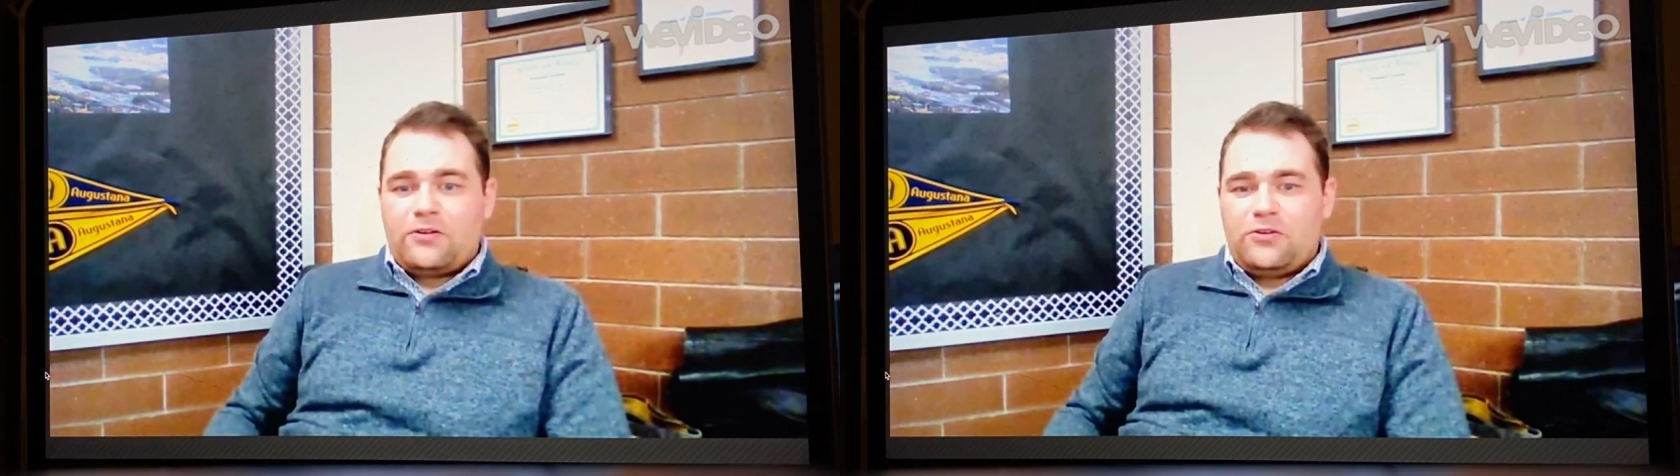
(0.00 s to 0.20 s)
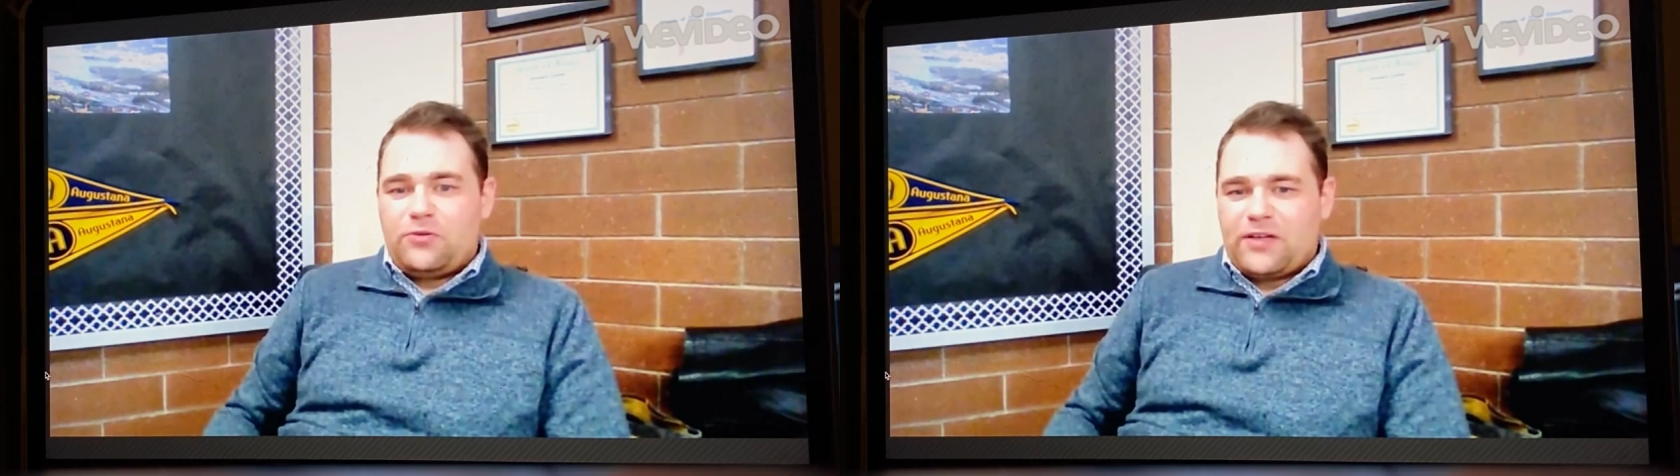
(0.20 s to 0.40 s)

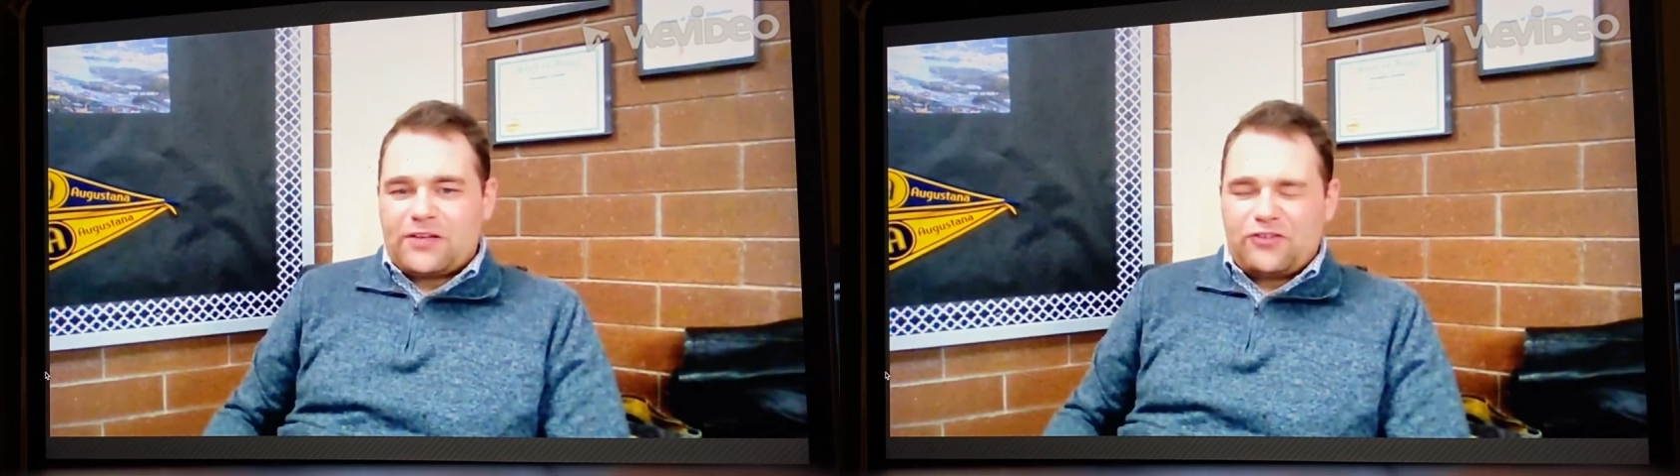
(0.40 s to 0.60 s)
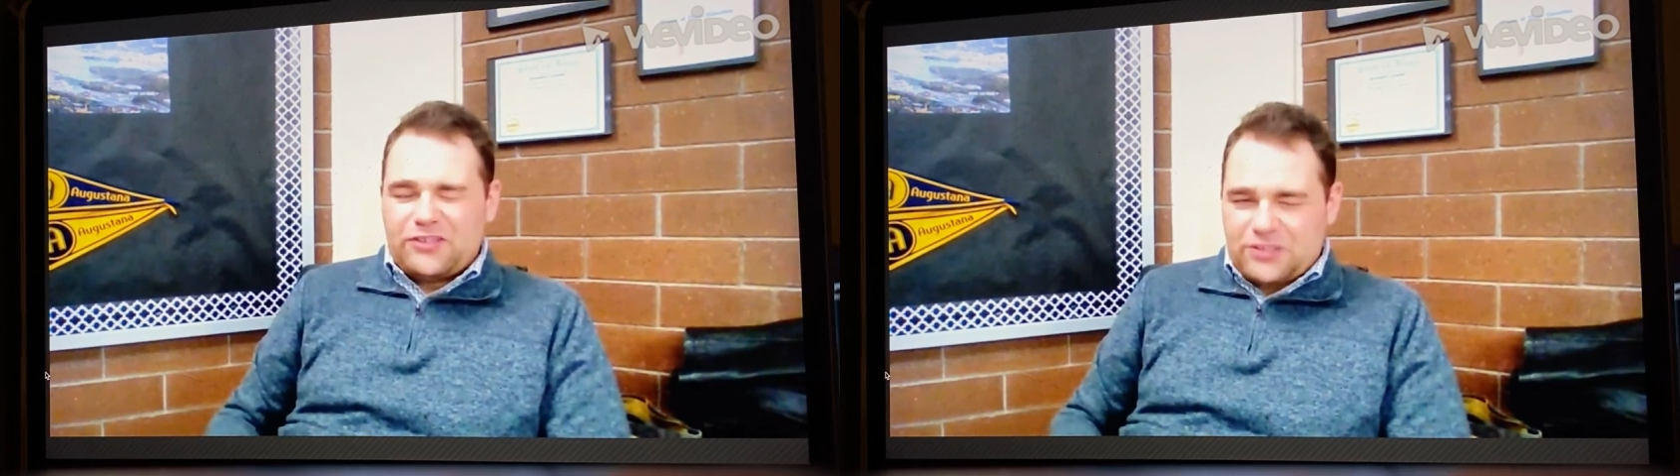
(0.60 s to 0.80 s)
you can
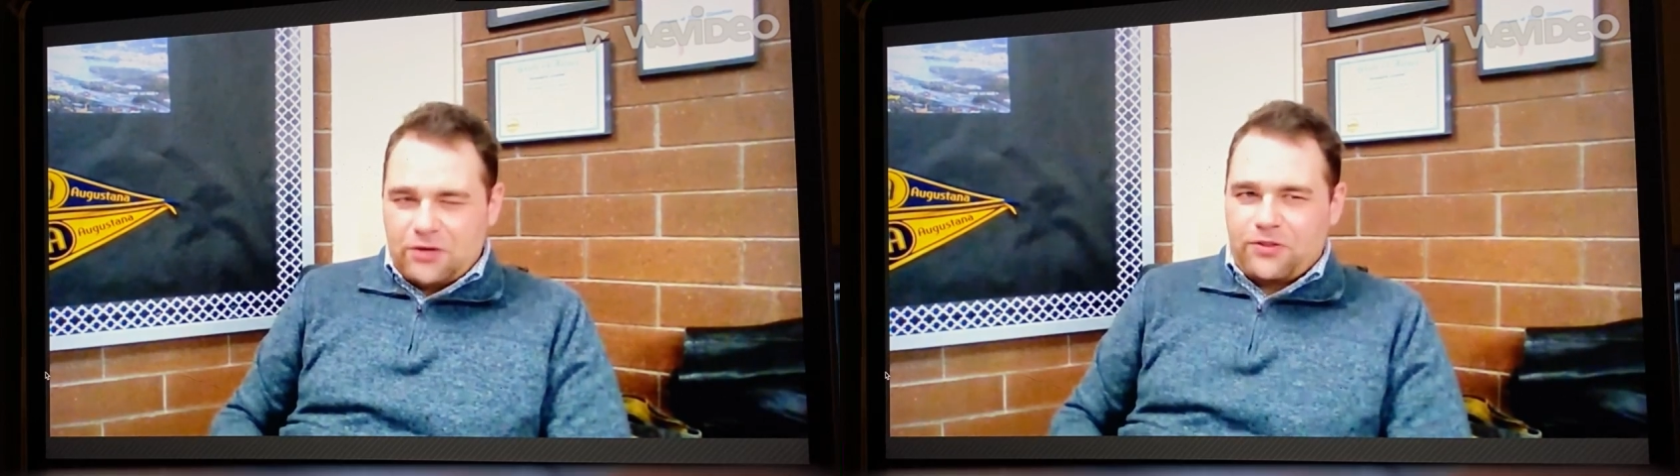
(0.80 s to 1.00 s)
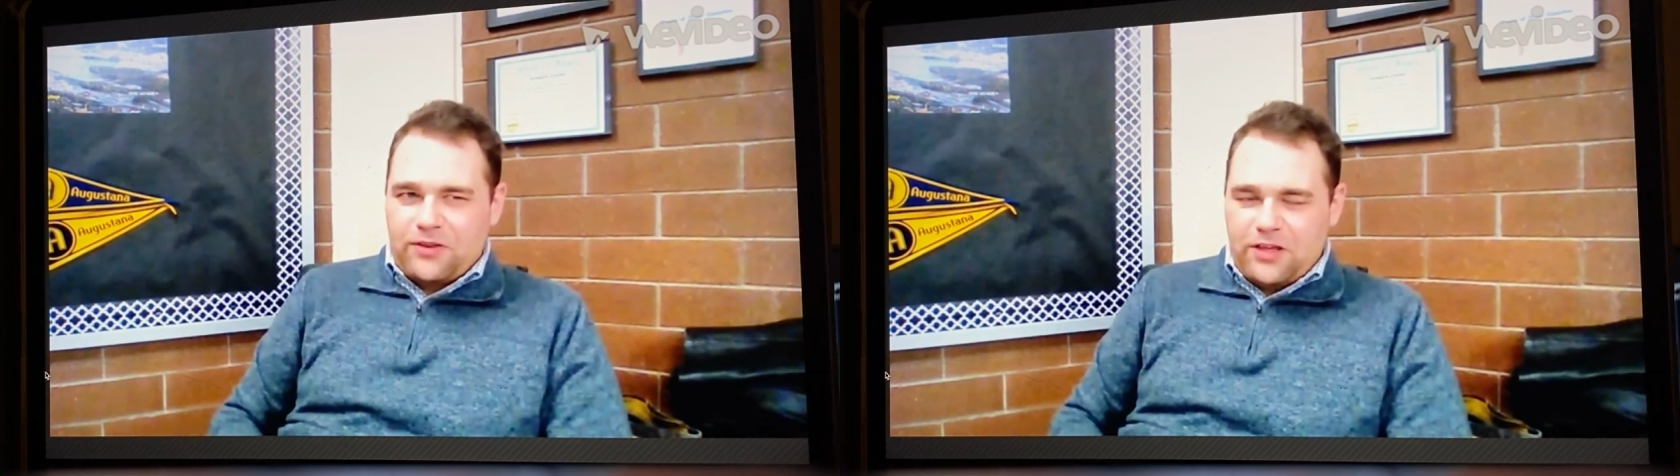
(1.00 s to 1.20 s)
actually
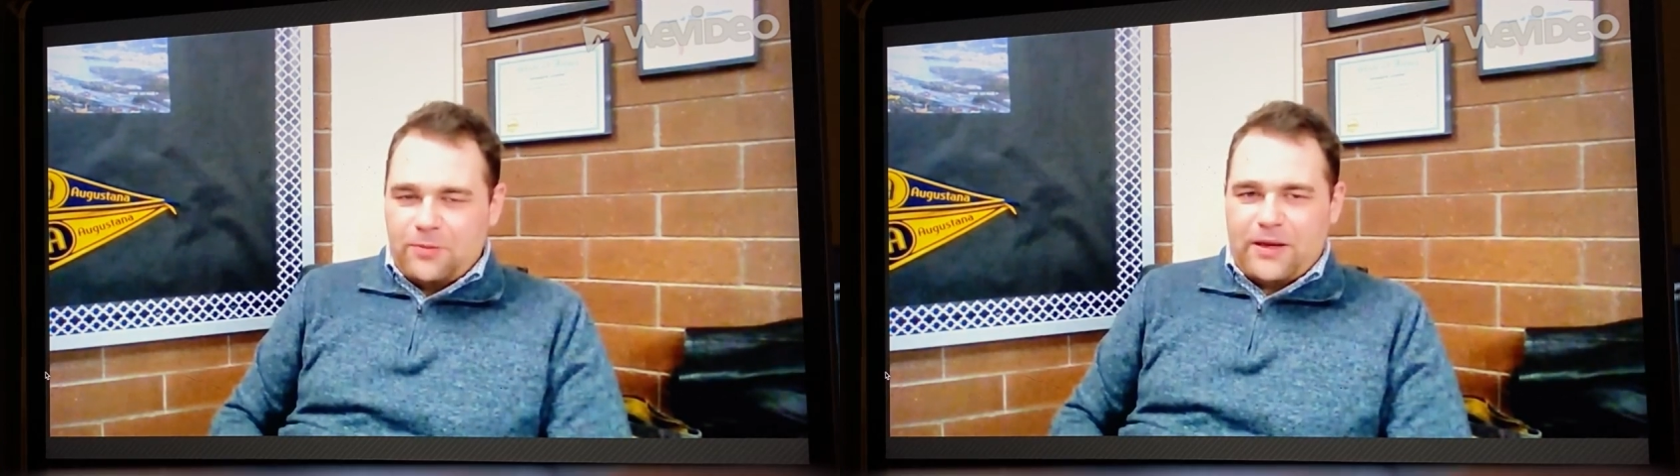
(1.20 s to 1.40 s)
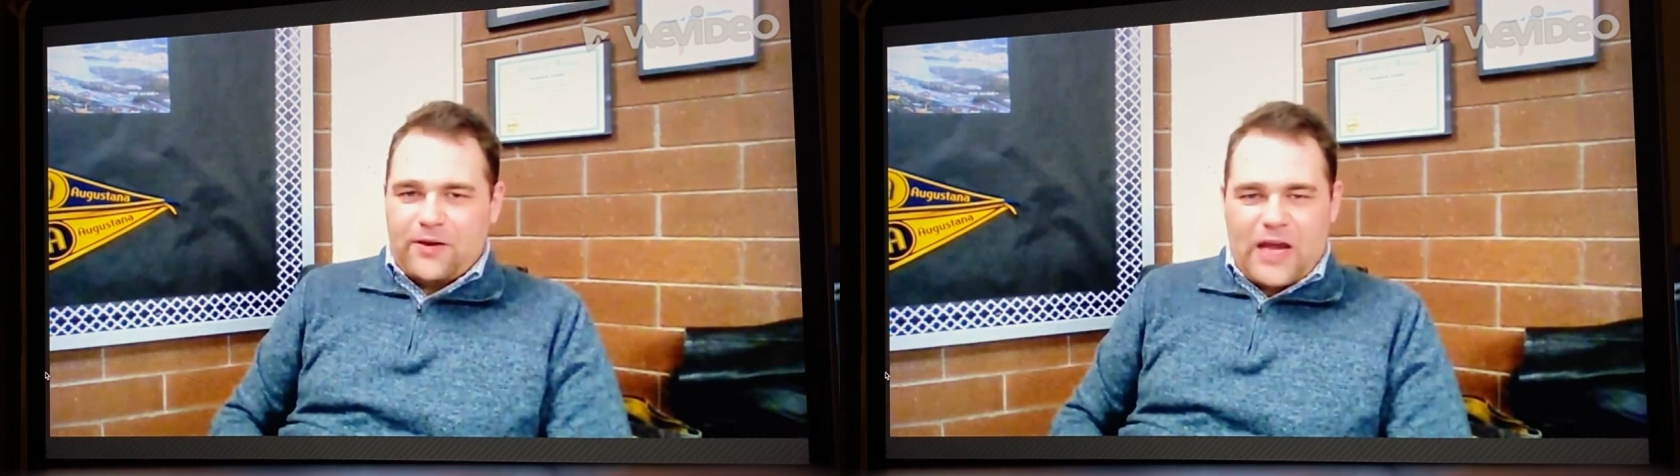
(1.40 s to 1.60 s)
start thinking about